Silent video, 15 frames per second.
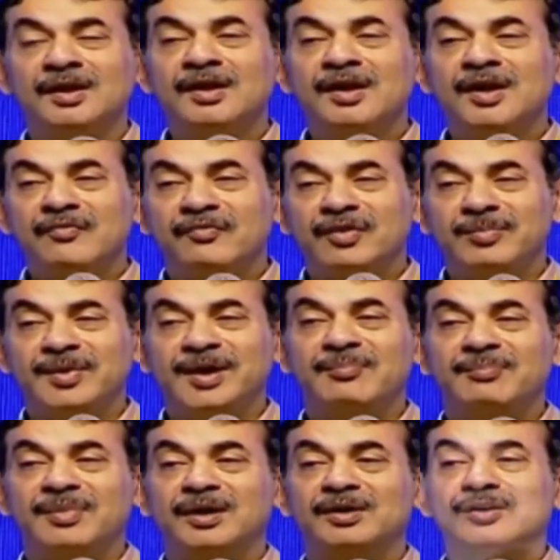will be a
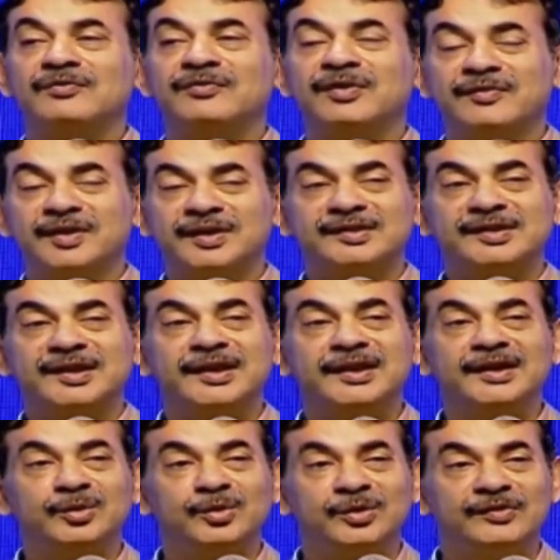part of our skilling
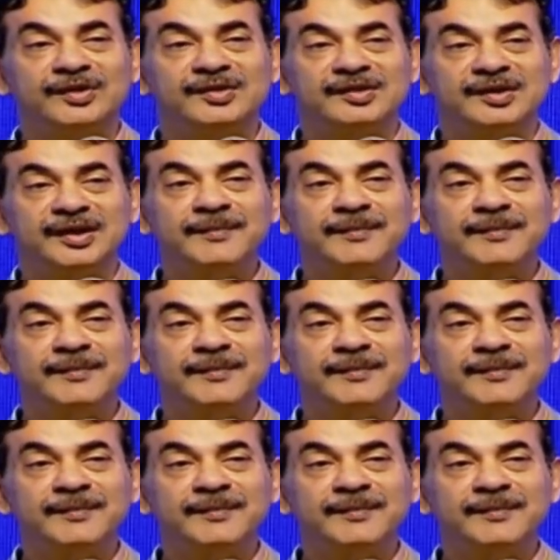university.